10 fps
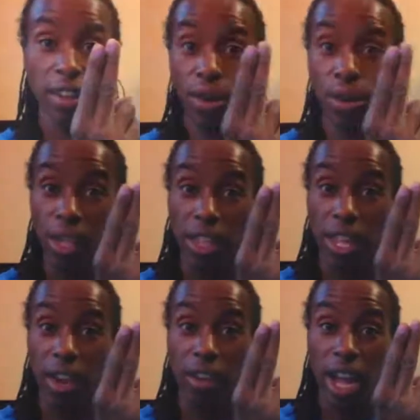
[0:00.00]
so that they
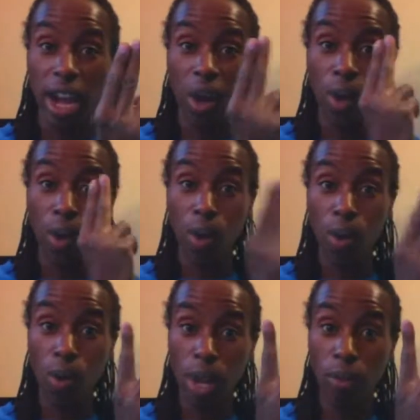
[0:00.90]
are now
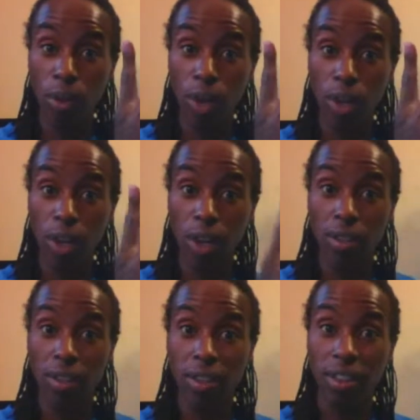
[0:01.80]
one word.
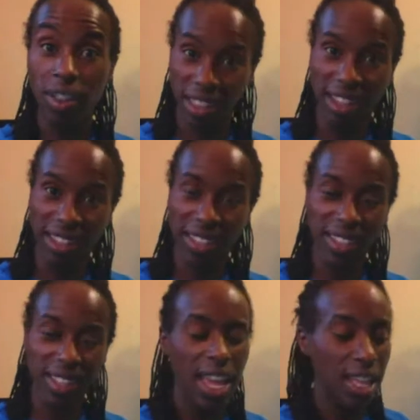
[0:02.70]
Yes?
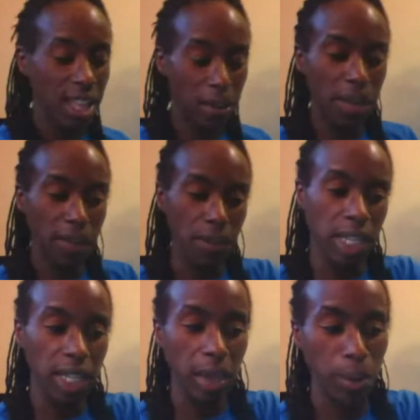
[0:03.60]
Let me give you an
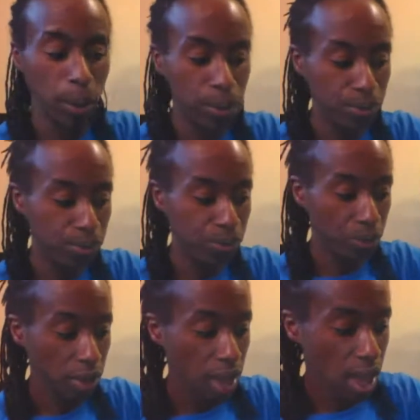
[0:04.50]
example.
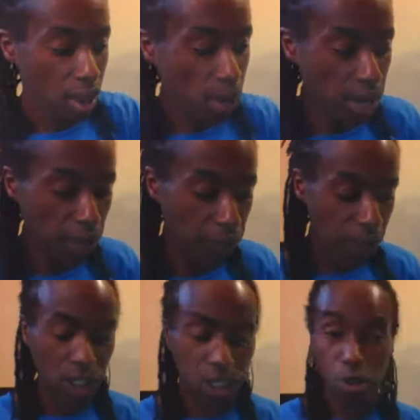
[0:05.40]
One of the
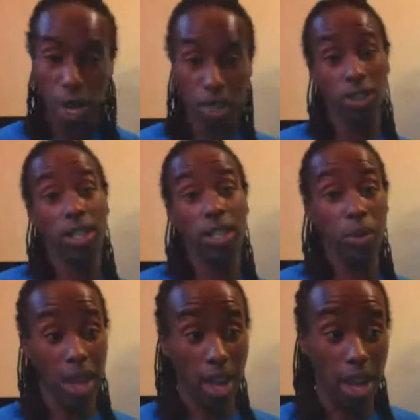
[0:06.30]
first contractions that
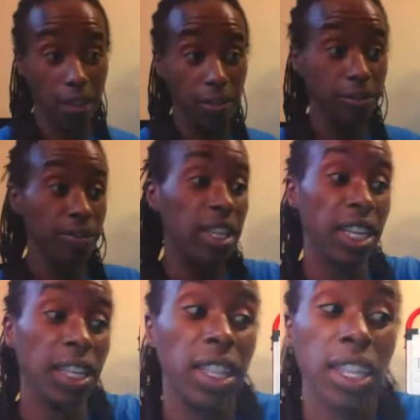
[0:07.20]
we have
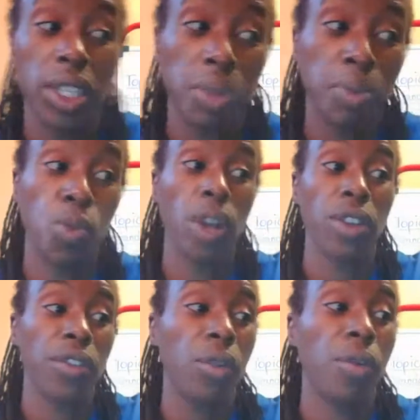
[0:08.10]
in this
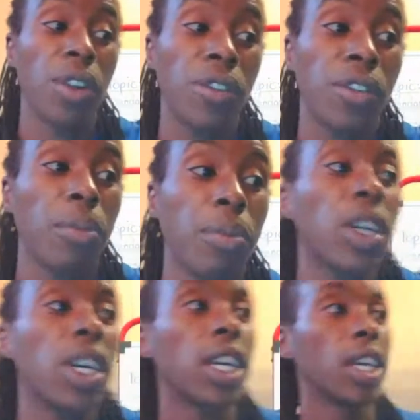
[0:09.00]
wonderful, wonderful book,